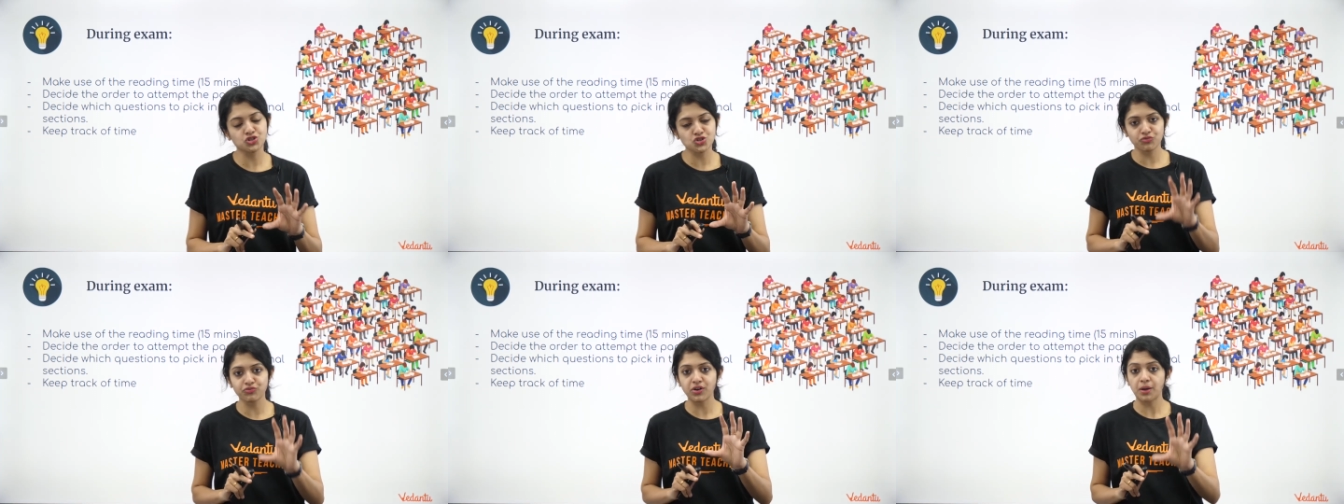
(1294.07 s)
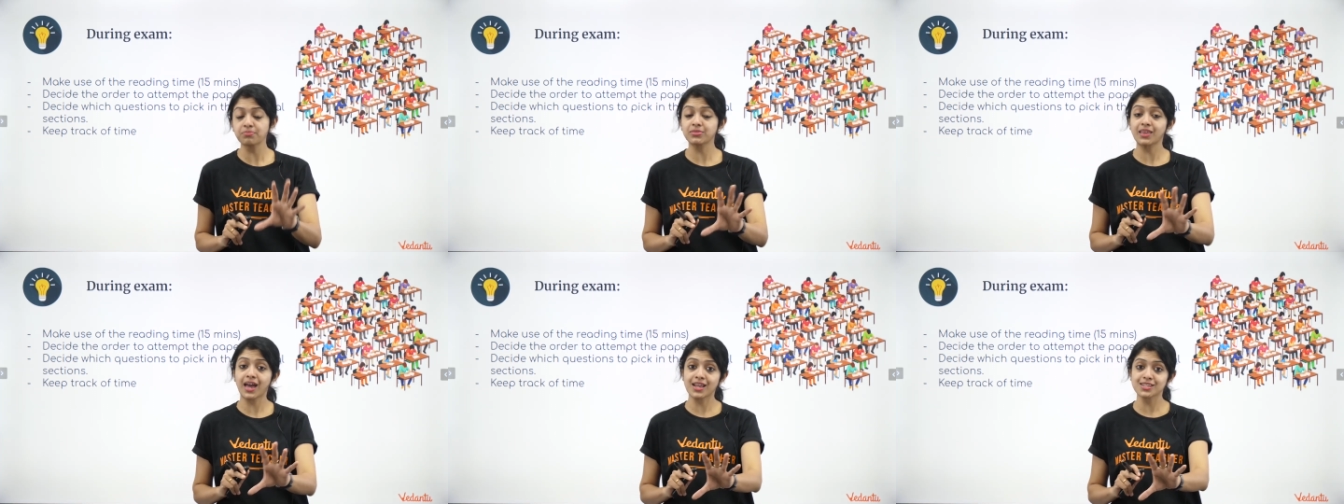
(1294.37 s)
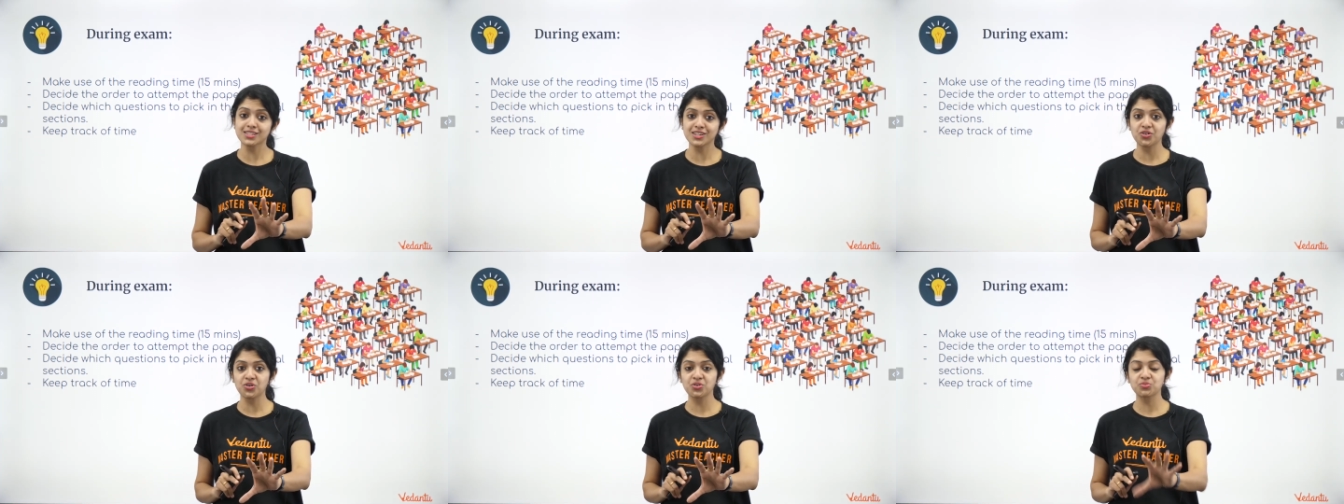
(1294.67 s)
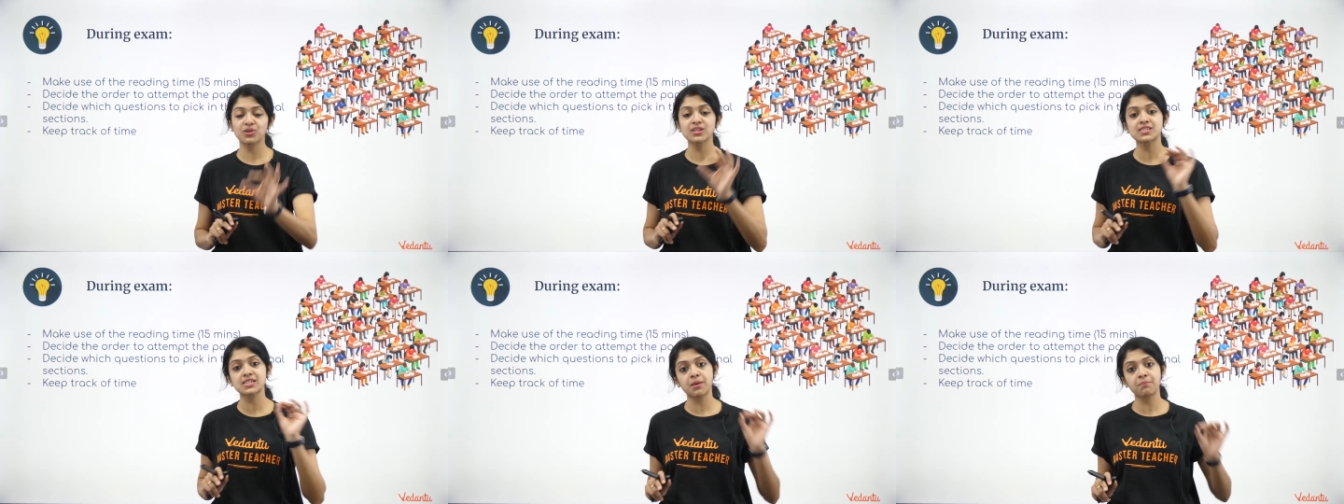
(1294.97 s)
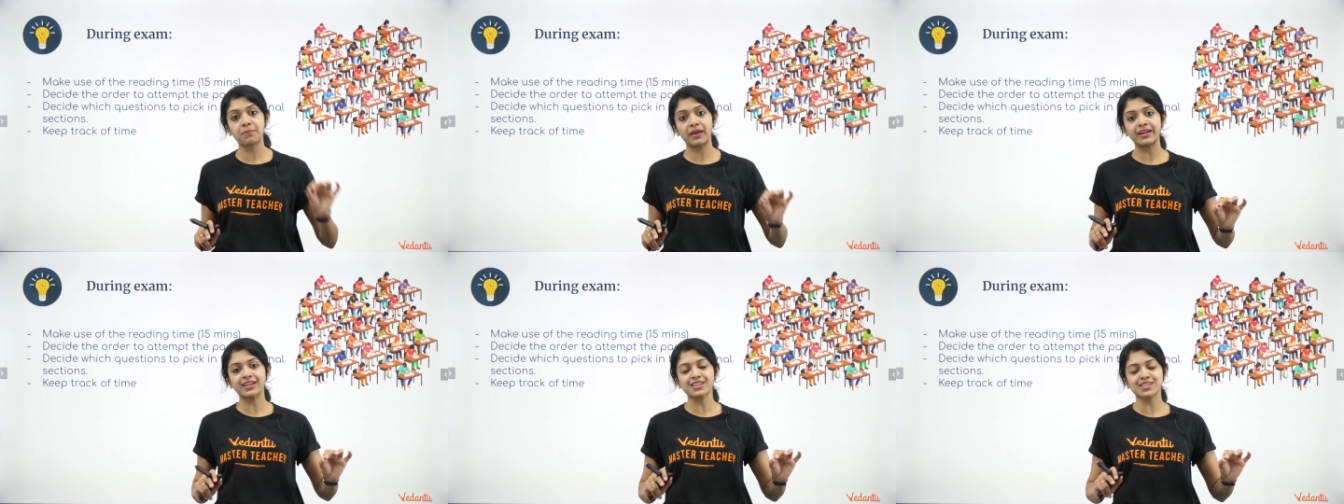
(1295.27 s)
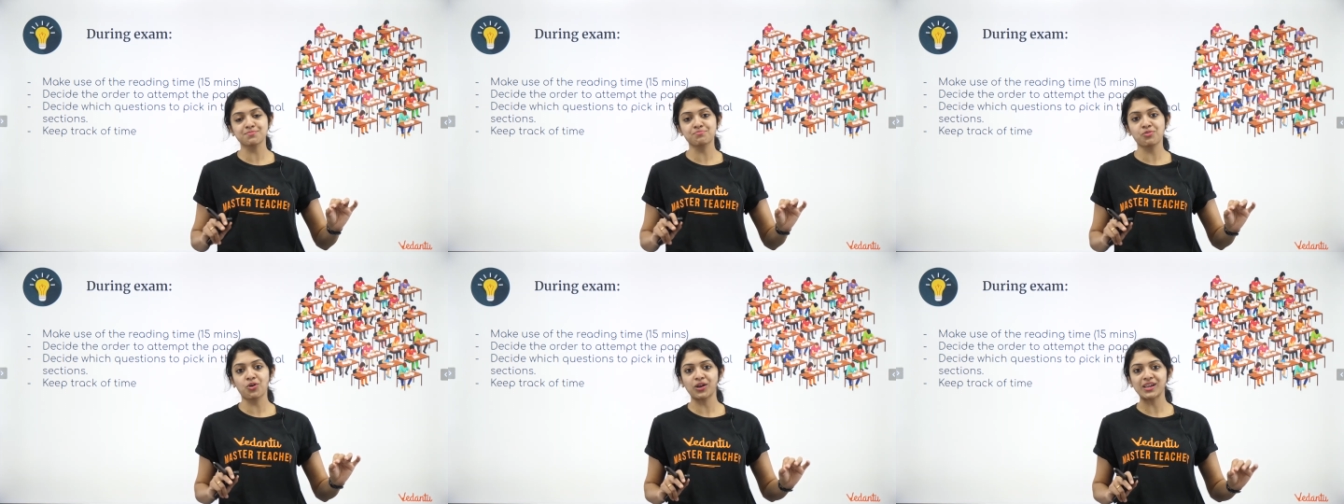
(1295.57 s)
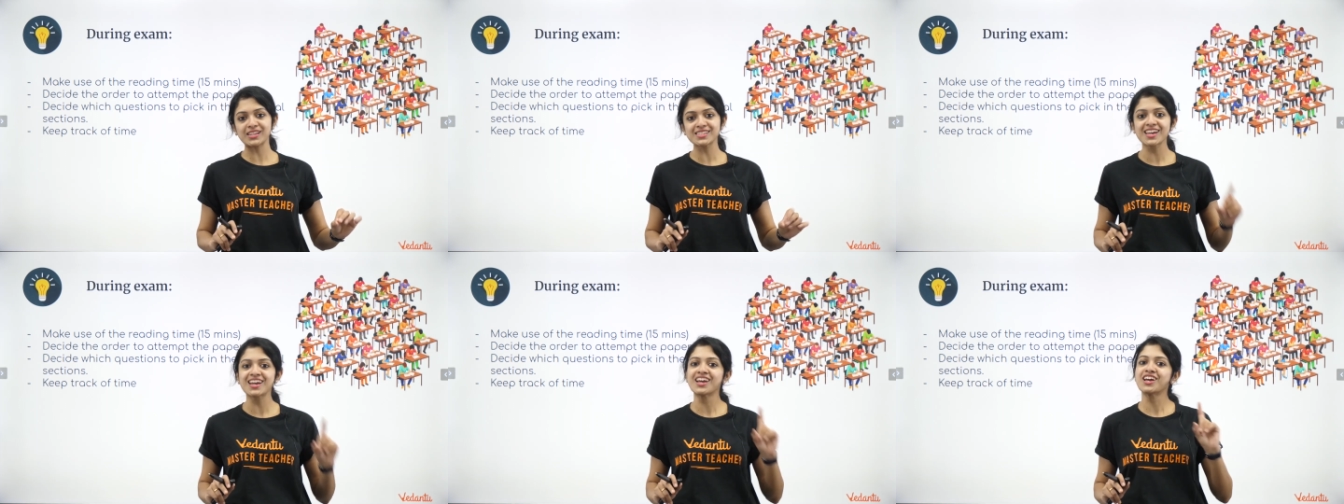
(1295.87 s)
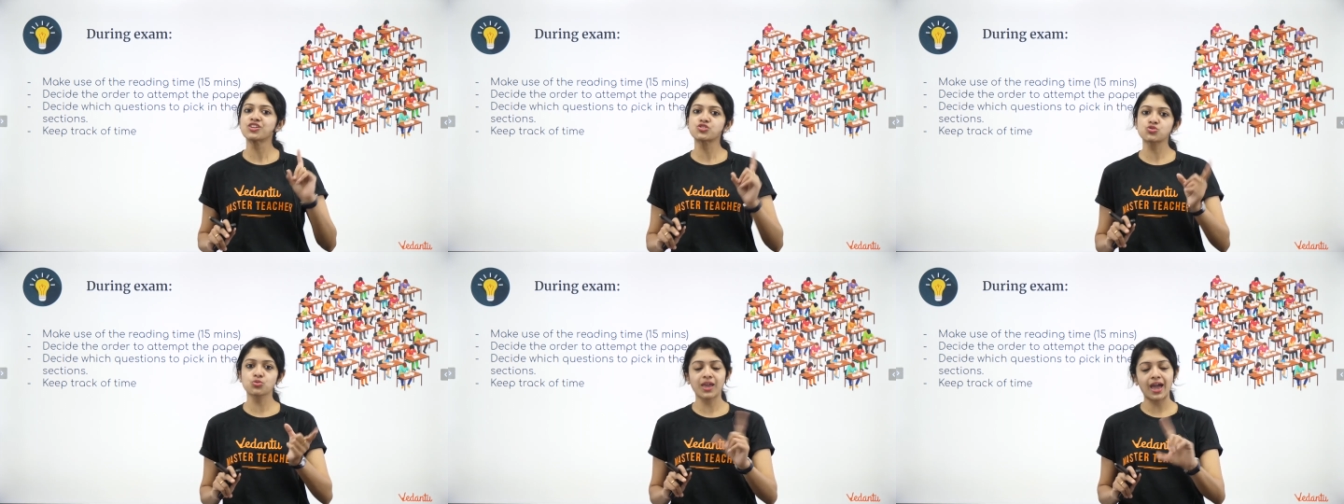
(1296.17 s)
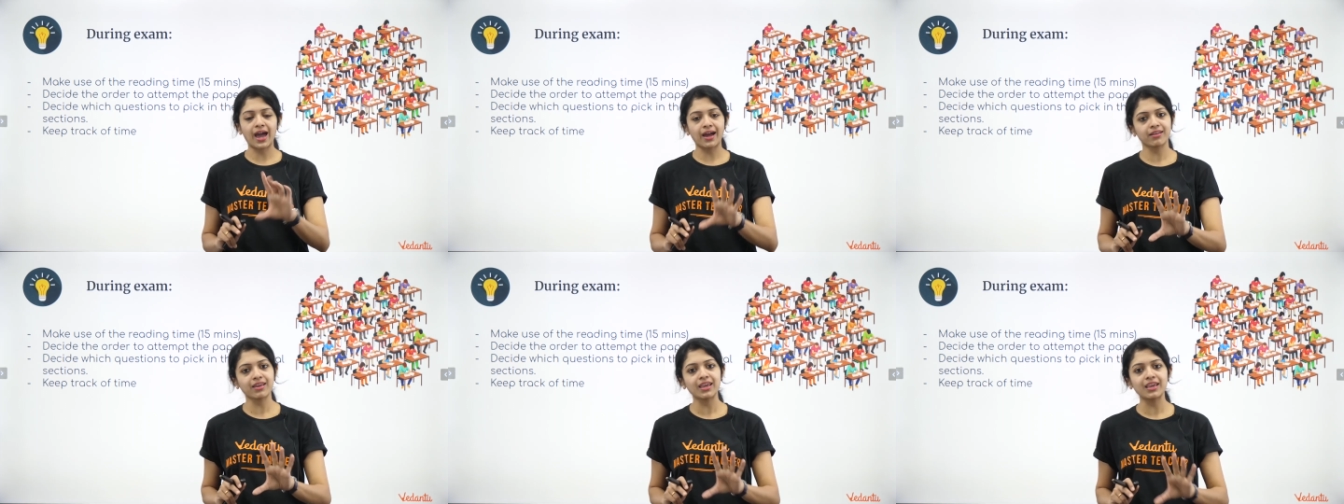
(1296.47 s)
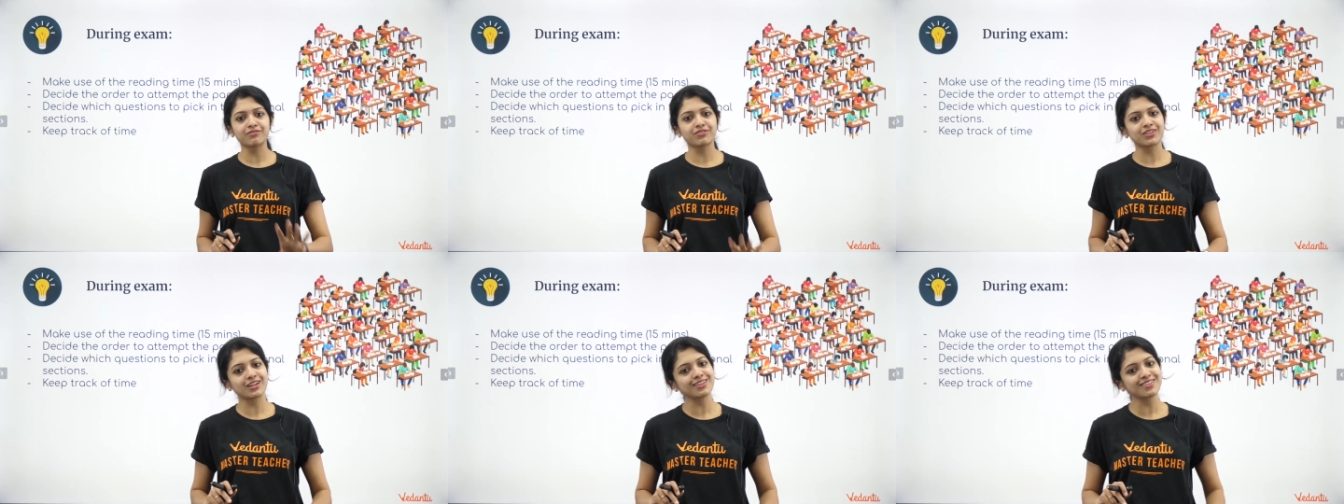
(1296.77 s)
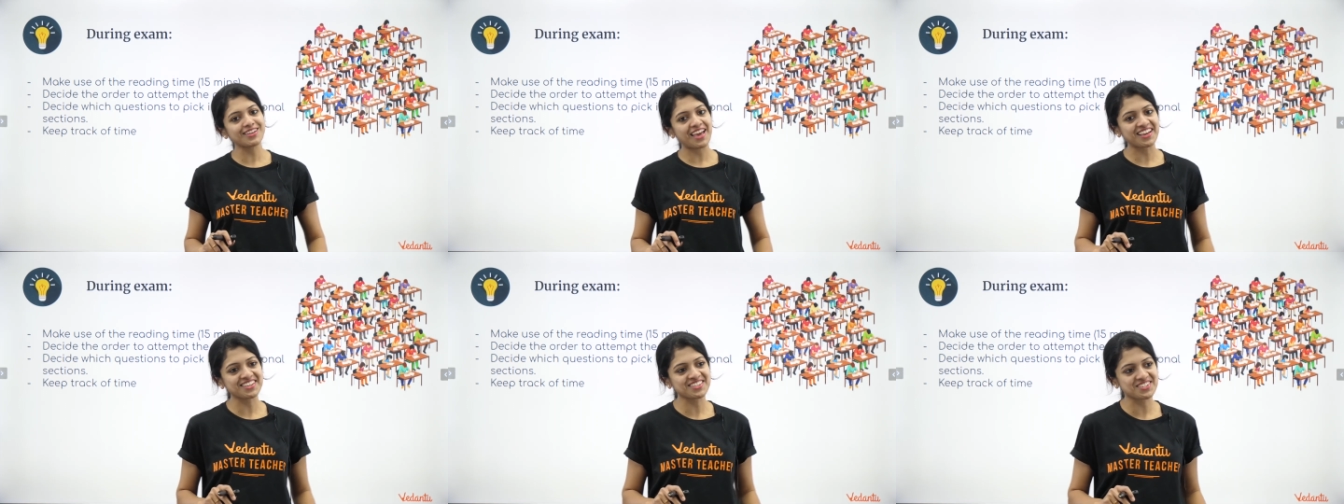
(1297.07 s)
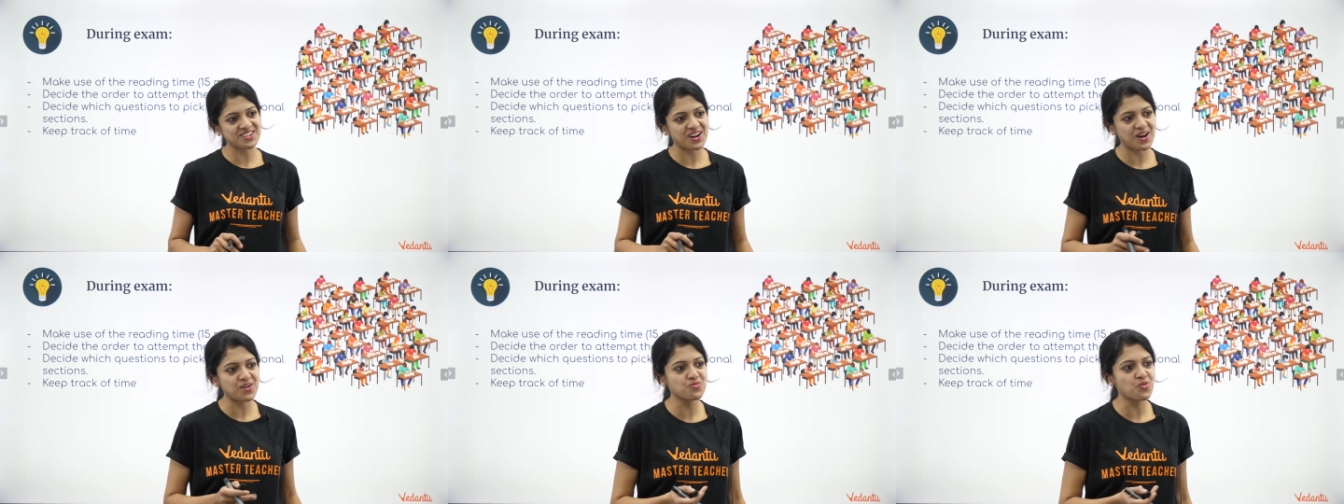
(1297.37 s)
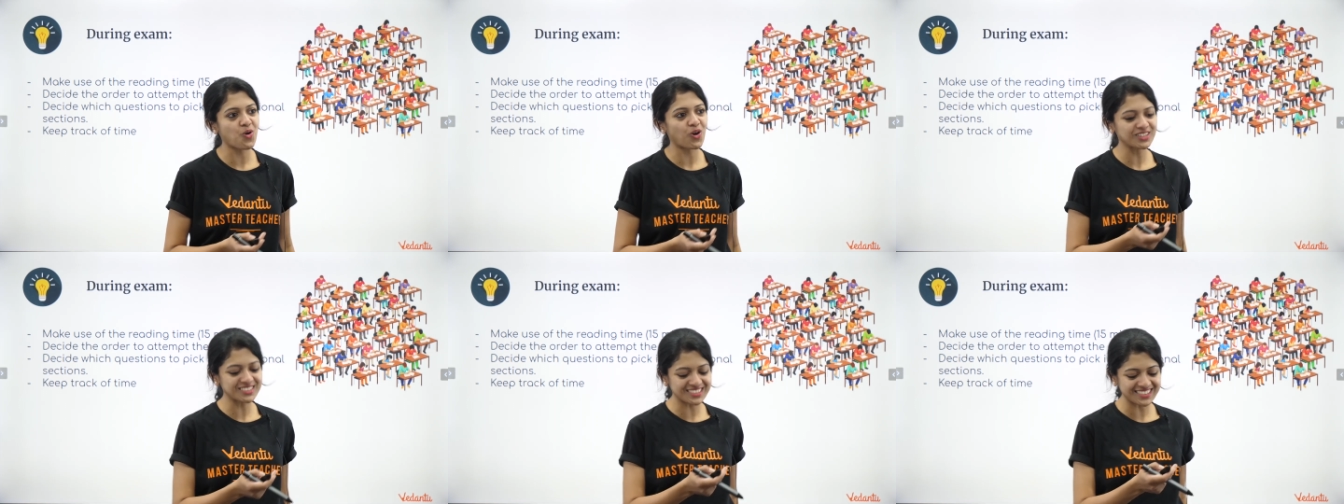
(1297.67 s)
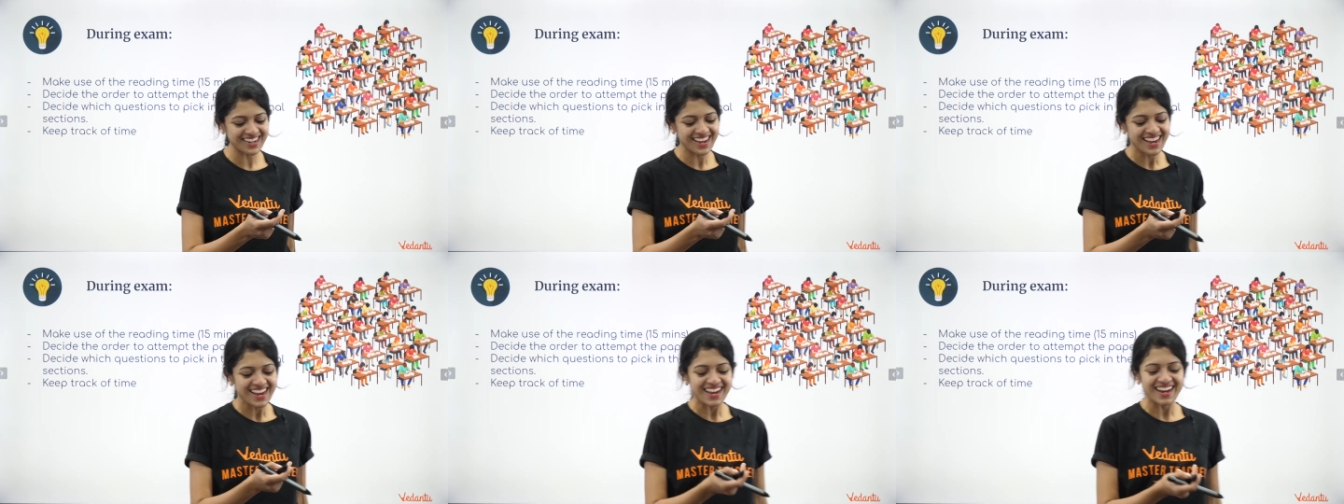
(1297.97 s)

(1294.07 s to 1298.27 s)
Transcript: So from that day onwards, I made it a point to carry even an extra watch